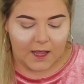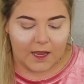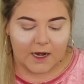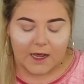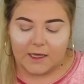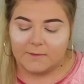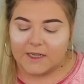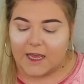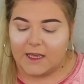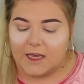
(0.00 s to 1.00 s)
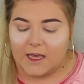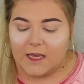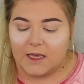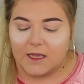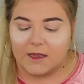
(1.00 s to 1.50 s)
And I am
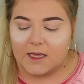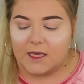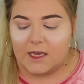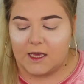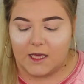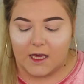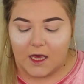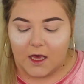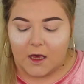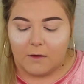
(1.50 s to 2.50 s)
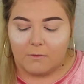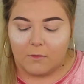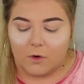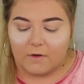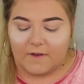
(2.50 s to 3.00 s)
taking the
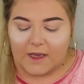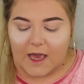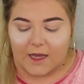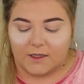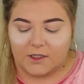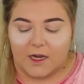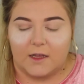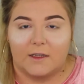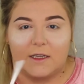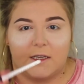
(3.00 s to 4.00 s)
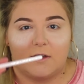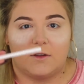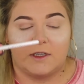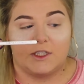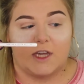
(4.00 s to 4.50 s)
Morphe X JACLYN
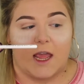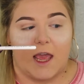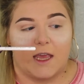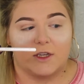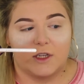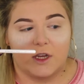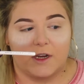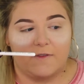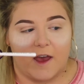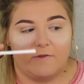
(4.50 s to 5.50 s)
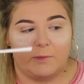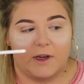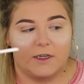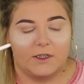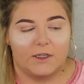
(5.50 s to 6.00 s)
Hill JH35
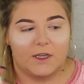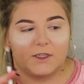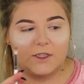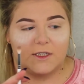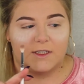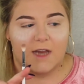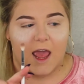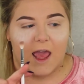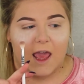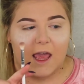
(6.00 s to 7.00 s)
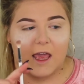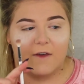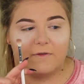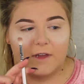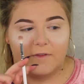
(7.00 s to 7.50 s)
brush. It's just a
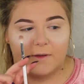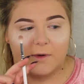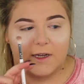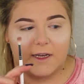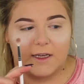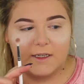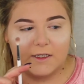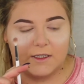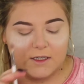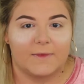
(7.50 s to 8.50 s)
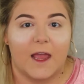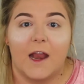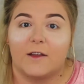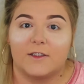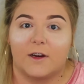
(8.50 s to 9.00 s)
fluffy brush.
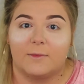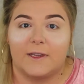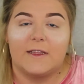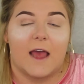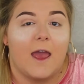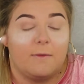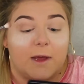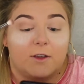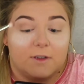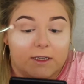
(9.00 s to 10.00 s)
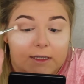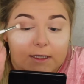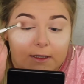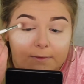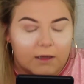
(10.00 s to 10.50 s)
And I'll start blending that in my
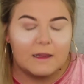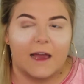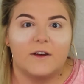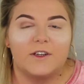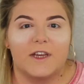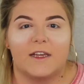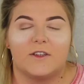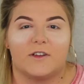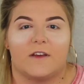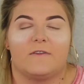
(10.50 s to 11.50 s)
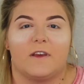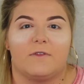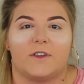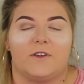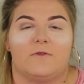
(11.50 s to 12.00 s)
crease. Lighter shades are definitely
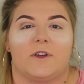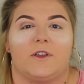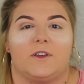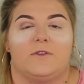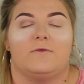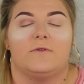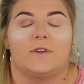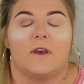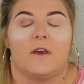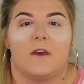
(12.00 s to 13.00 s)
what you want to use